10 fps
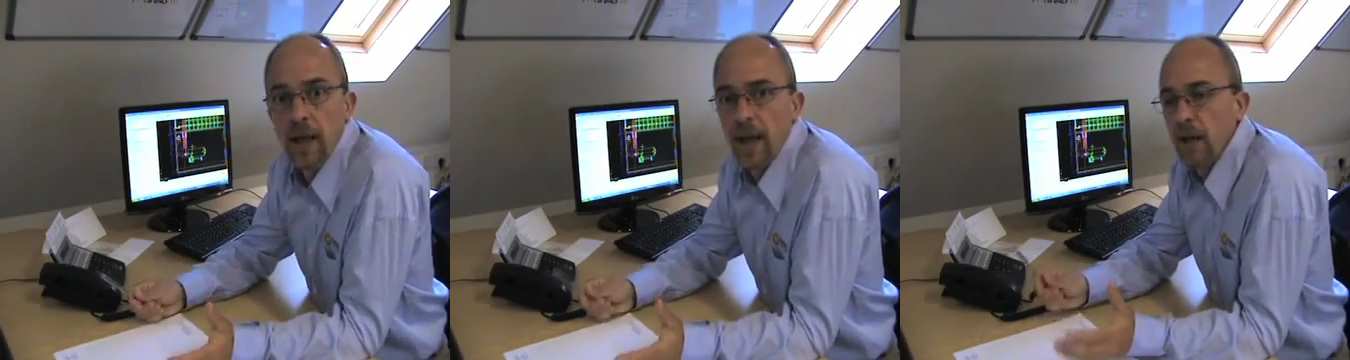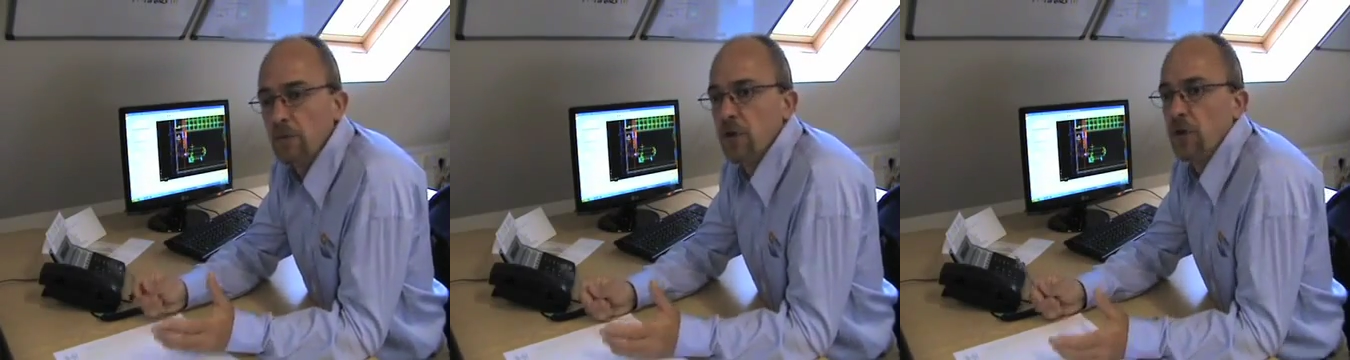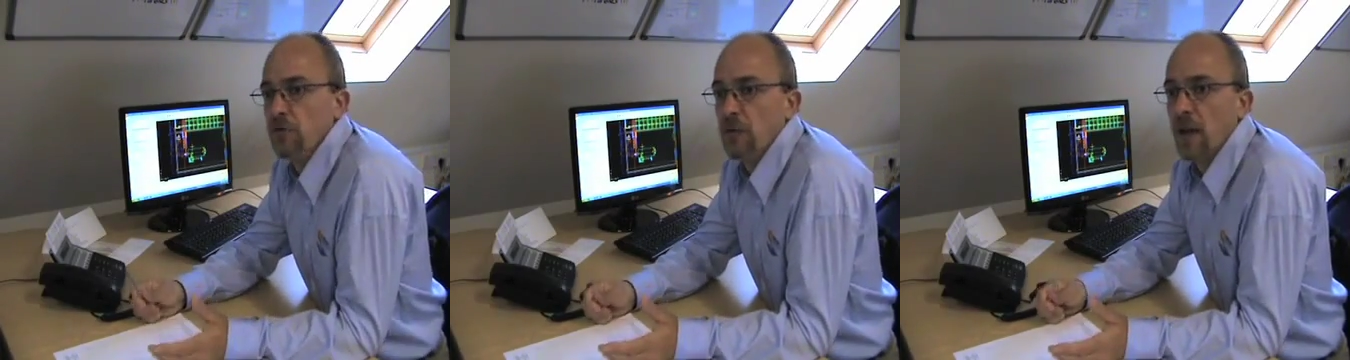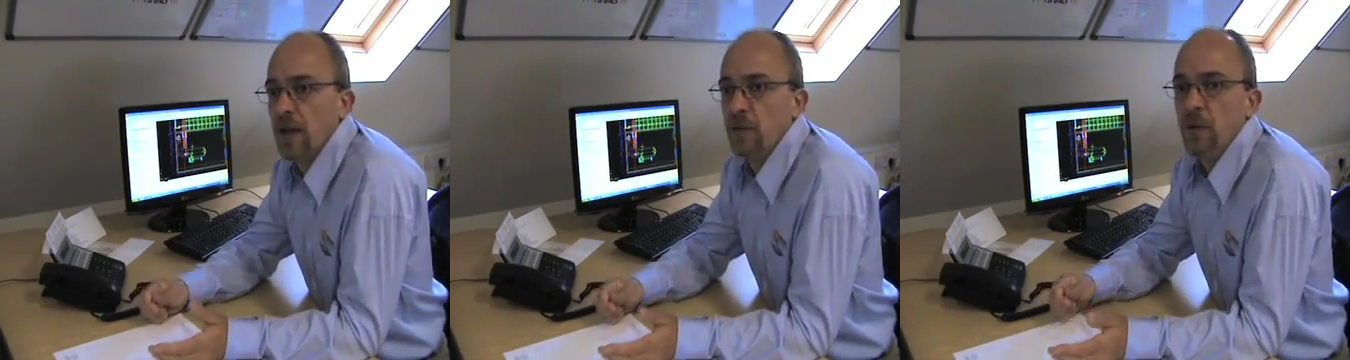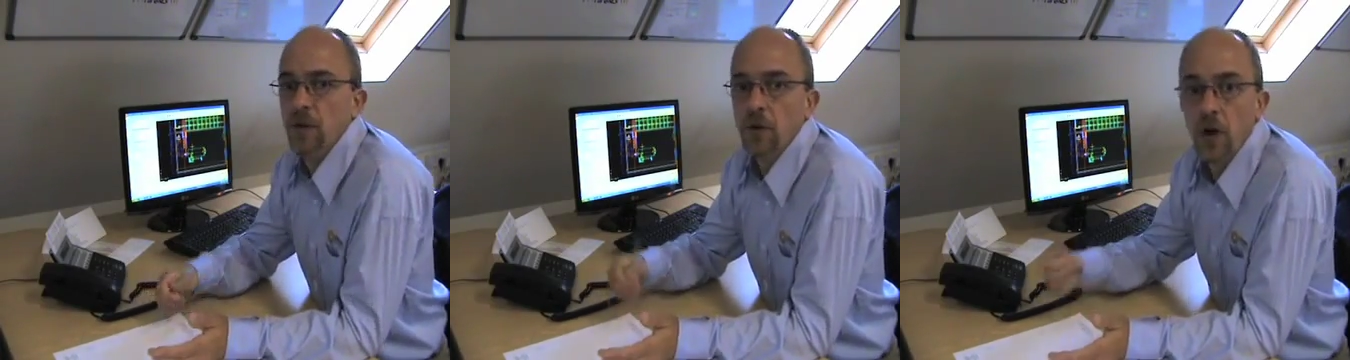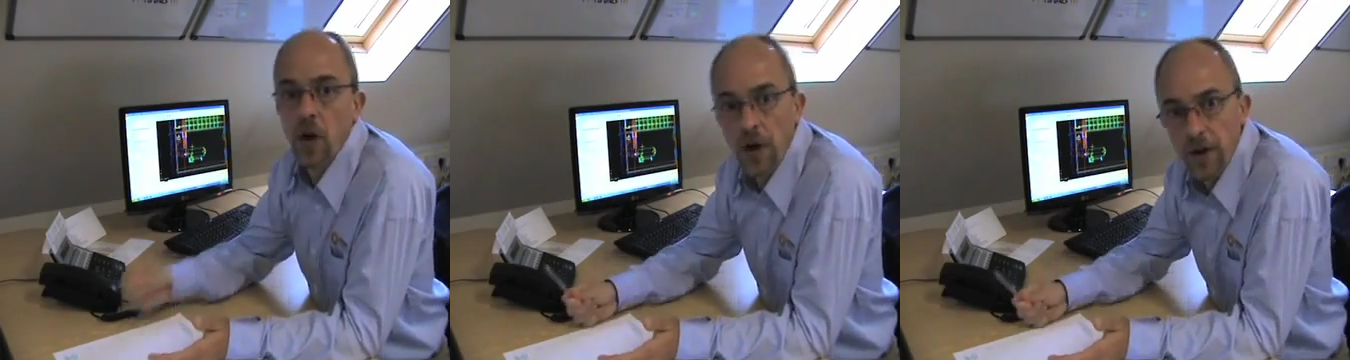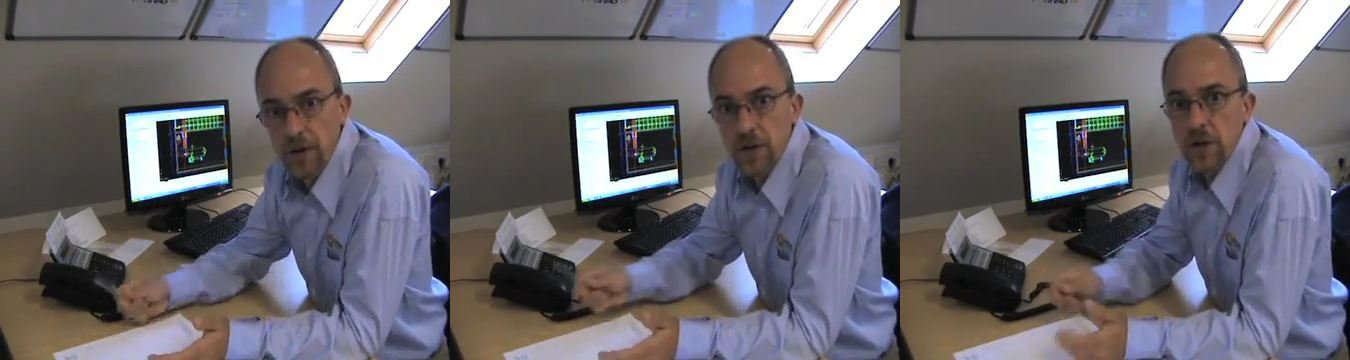It helps you relate with your
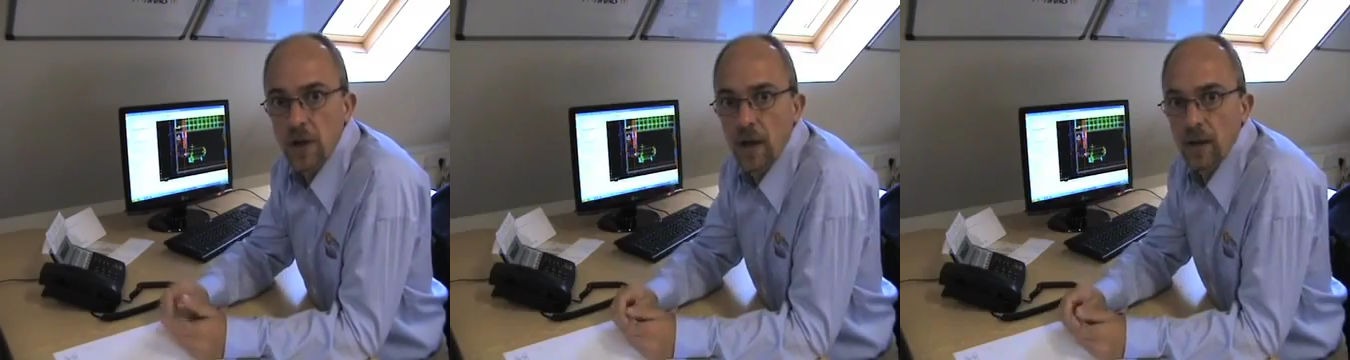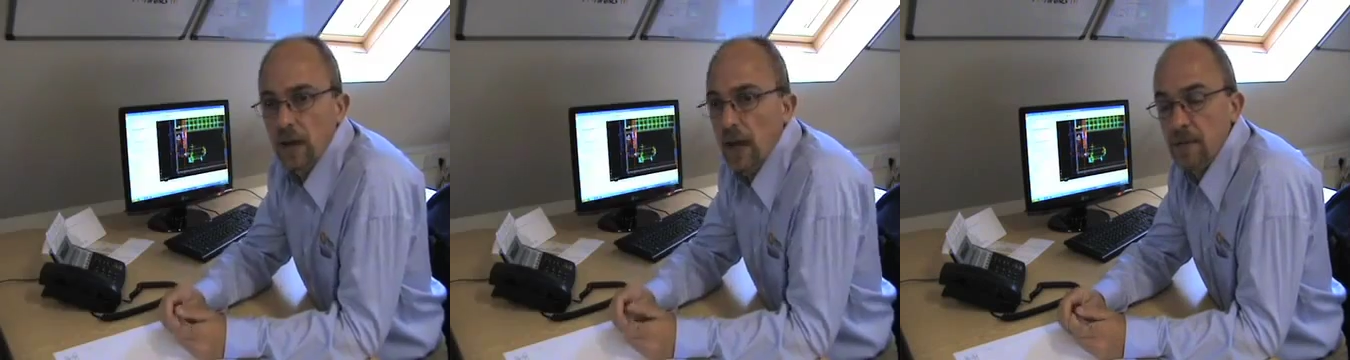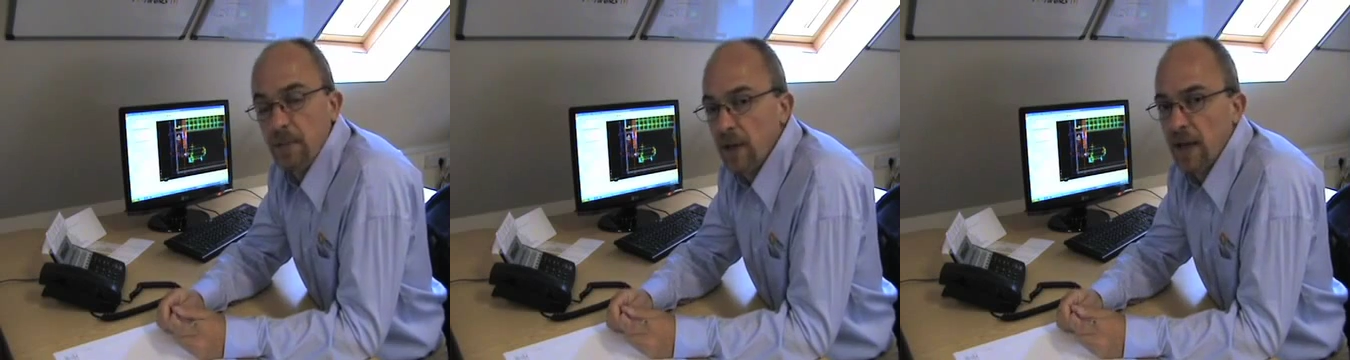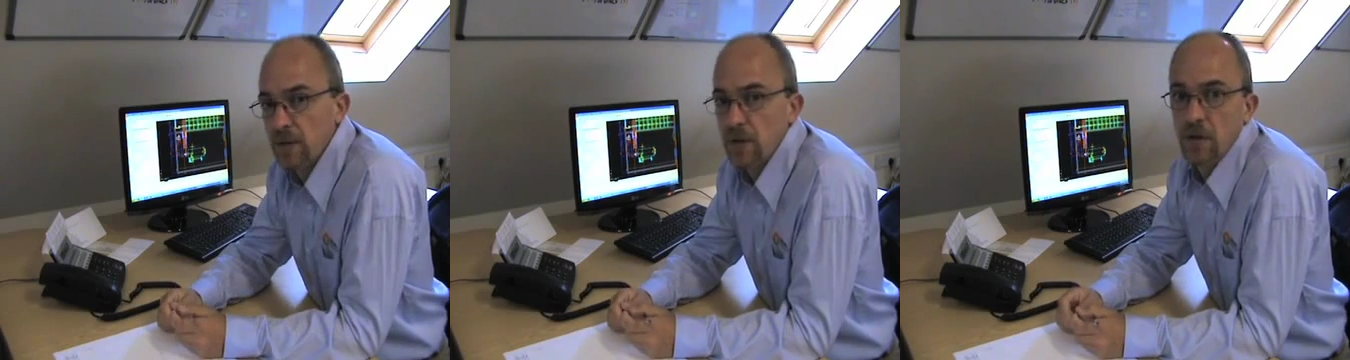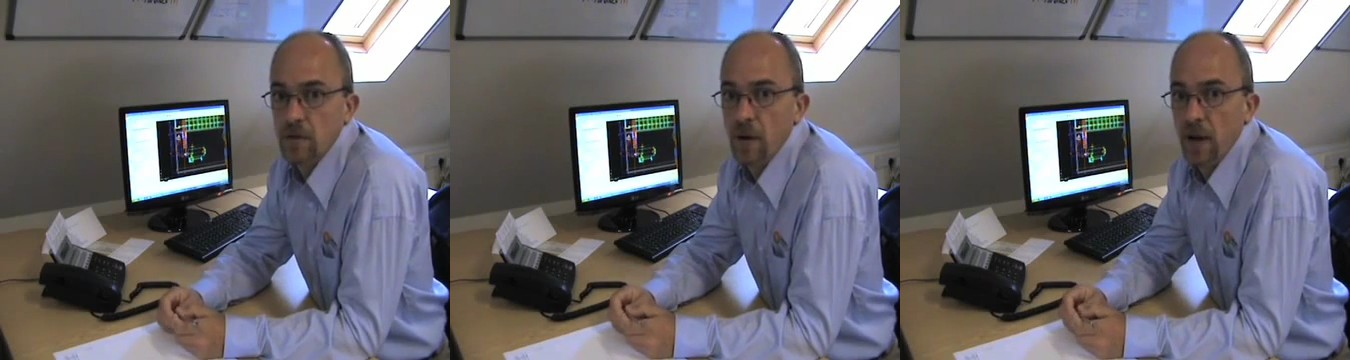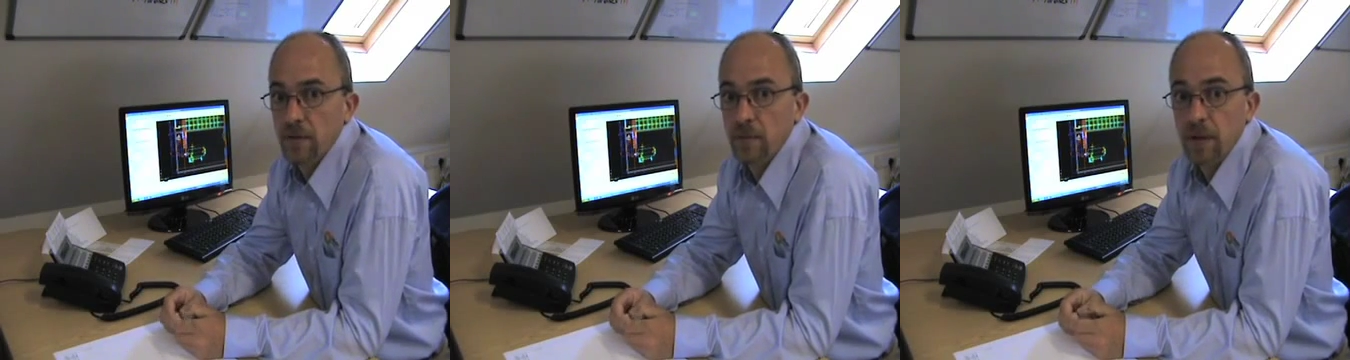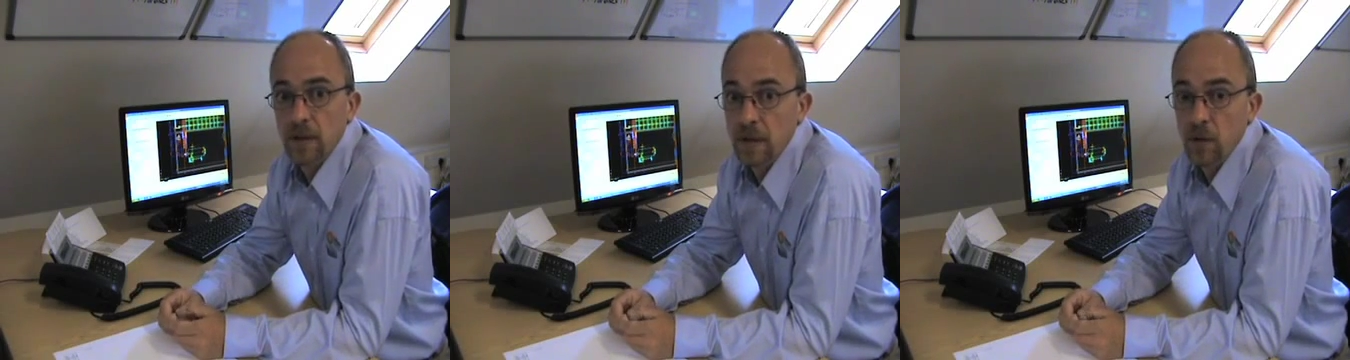clients and anybody else that you might have to
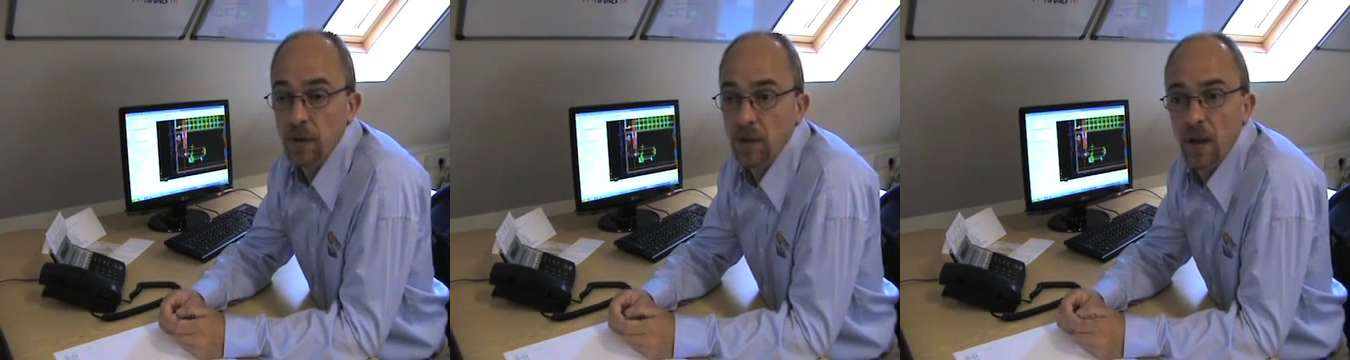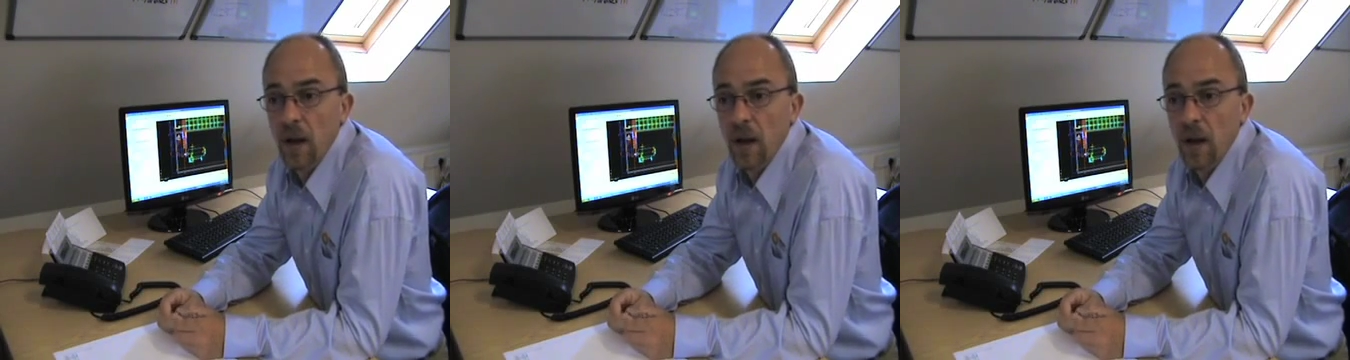deal with.